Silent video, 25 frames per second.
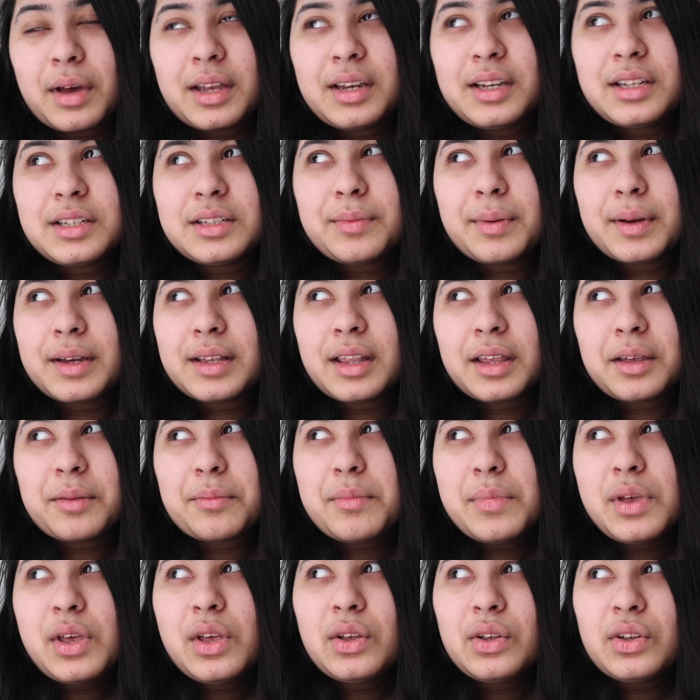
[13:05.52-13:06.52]
I need to buy like
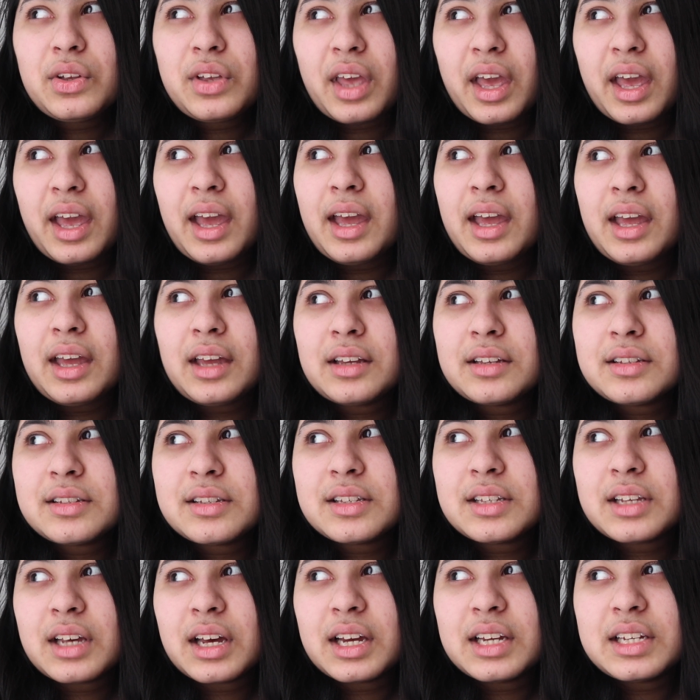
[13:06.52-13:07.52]
milk
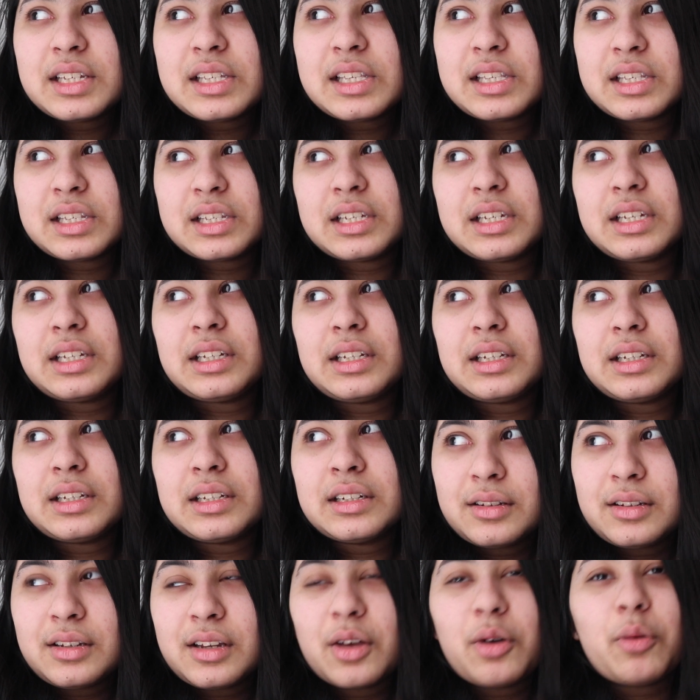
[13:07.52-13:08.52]
eggs iced
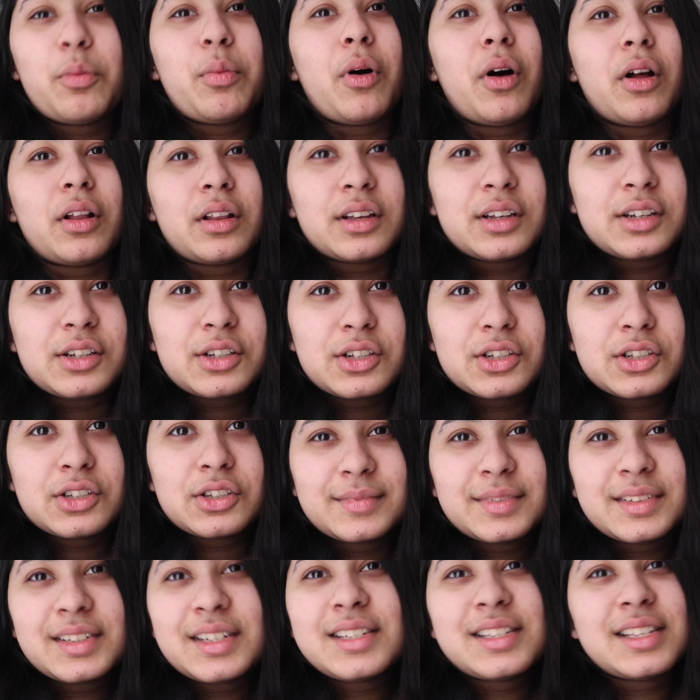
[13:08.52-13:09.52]
tea nail
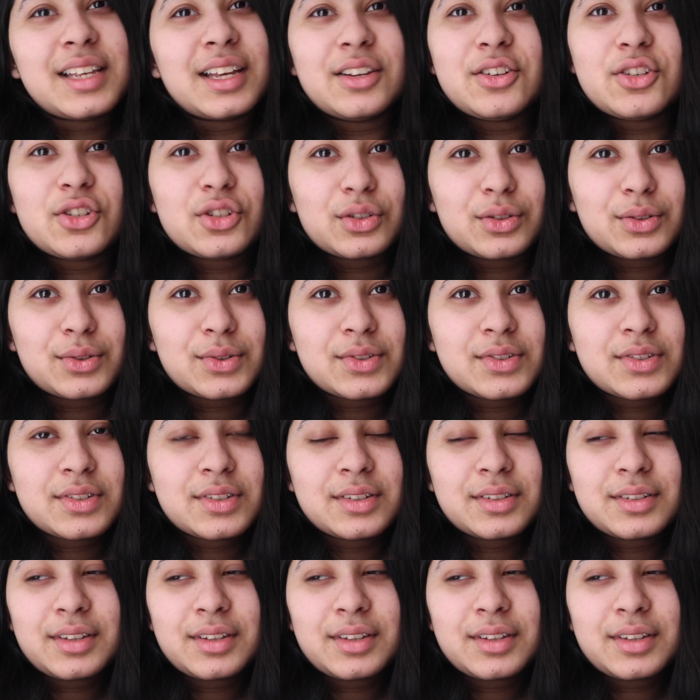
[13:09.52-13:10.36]
polish essentials